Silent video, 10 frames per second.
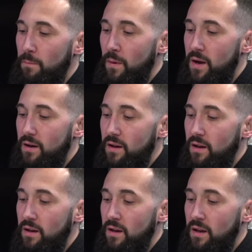But
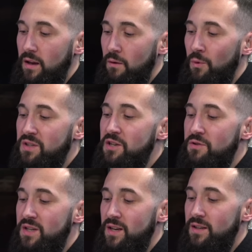what's
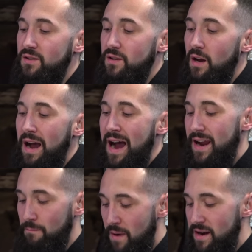interesting is
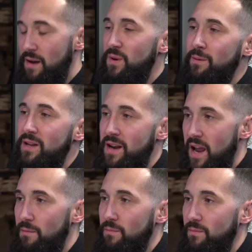I might not be able to
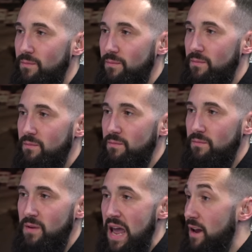name
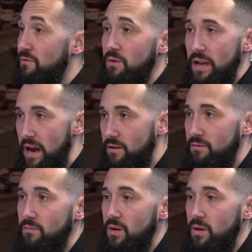a handful now,